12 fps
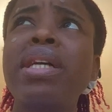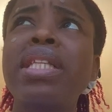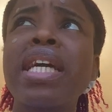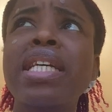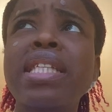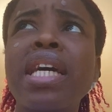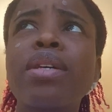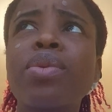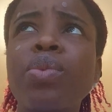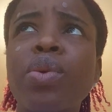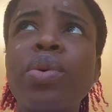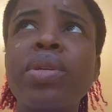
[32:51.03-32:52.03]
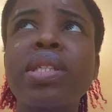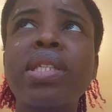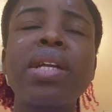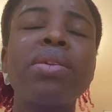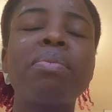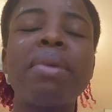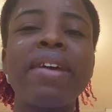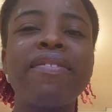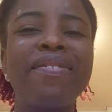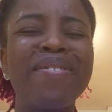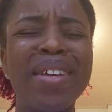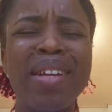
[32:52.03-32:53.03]
the exact words, and you might
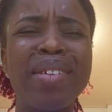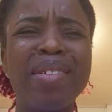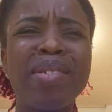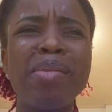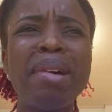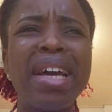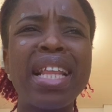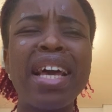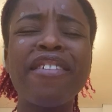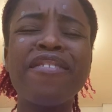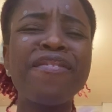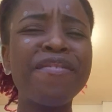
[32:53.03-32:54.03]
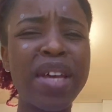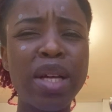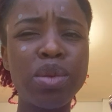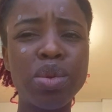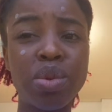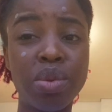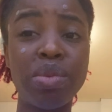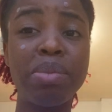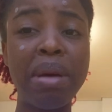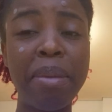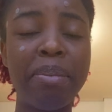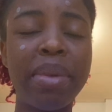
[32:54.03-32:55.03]
fail to
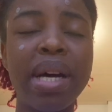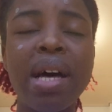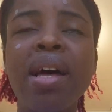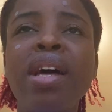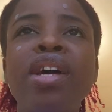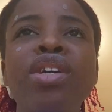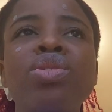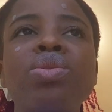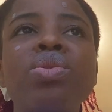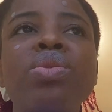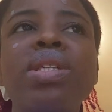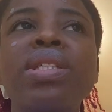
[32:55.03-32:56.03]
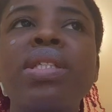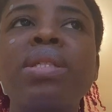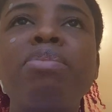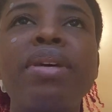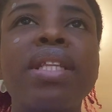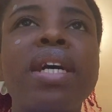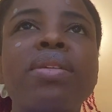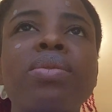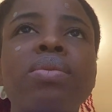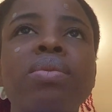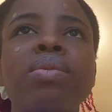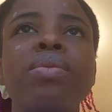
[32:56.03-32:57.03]
remember. So it is better
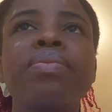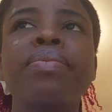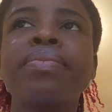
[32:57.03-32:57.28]
to